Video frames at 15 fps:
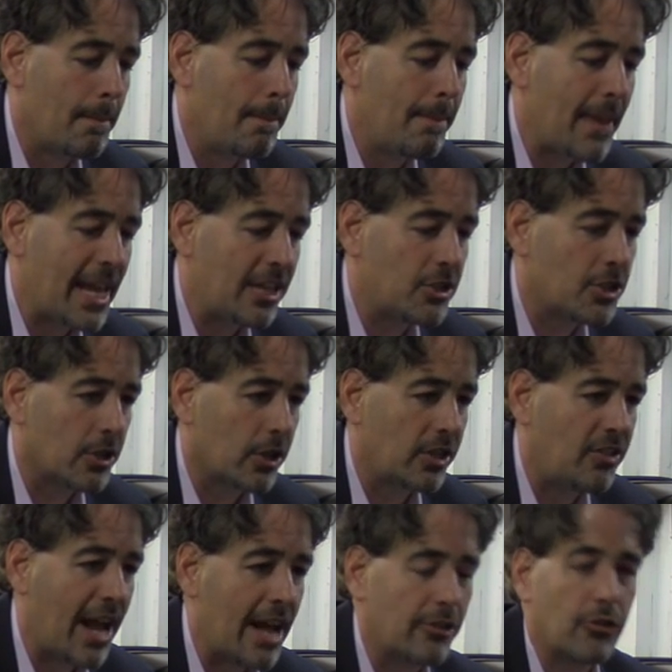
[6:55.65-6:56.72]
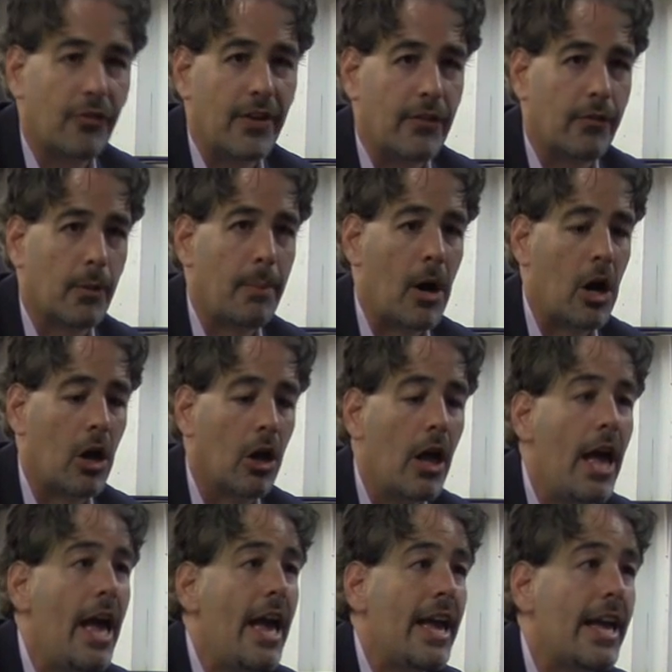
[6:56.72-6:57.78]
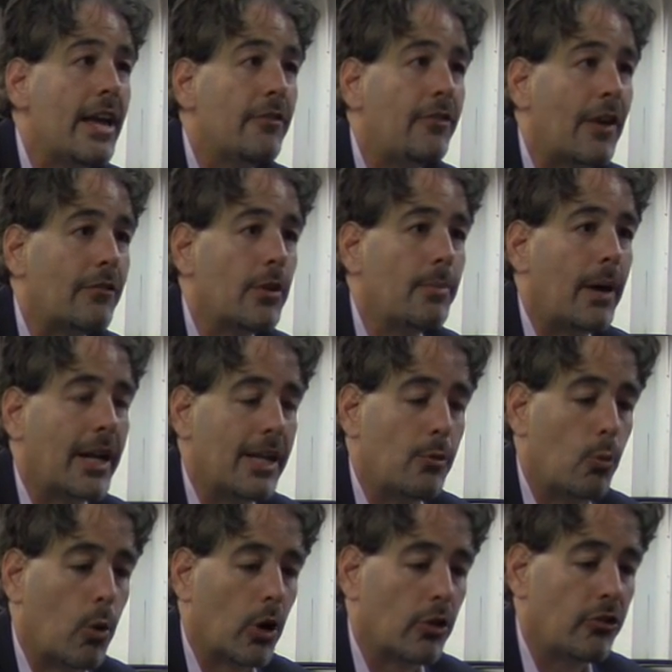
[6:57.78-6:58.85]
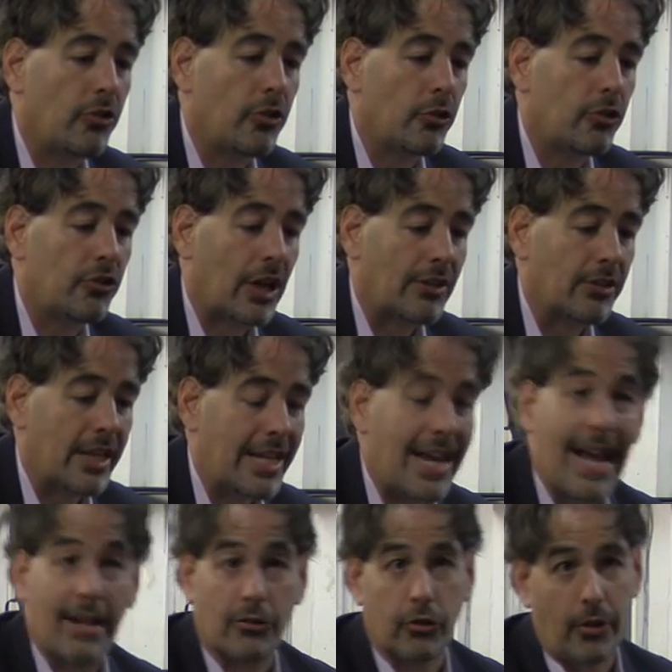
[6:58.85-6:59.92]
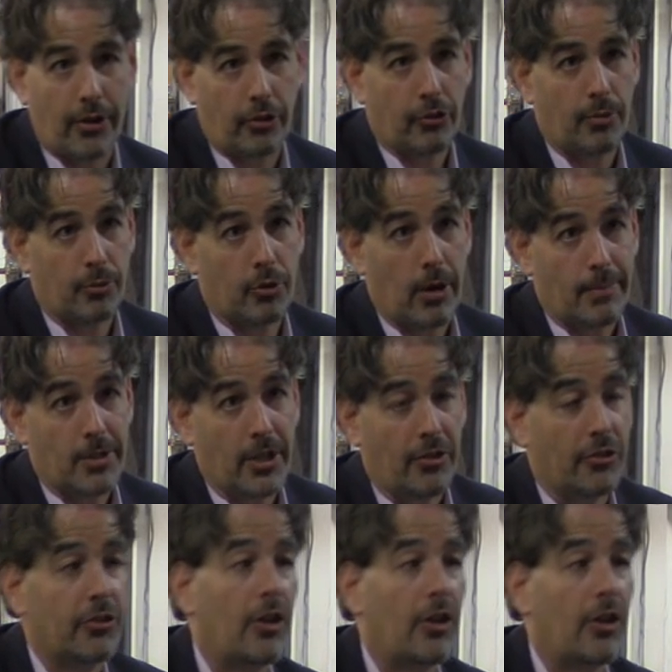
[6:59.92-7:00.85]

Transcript: major catastrophe for Paul if everybody were to suddenly cancel their subscriptions.